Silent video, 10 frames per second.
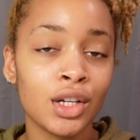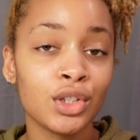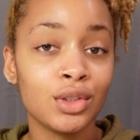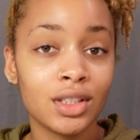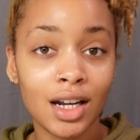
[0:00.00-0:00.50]

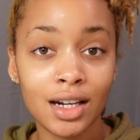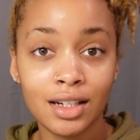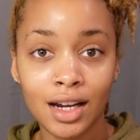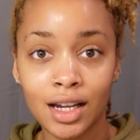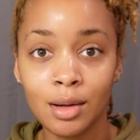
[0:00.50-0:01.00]
use it at
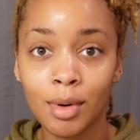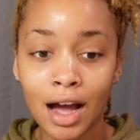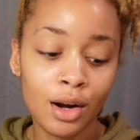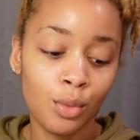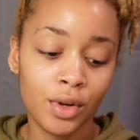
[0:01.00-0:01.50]
night, but
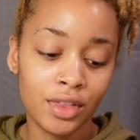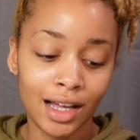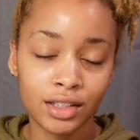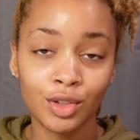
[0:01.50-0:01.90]
I don't want that.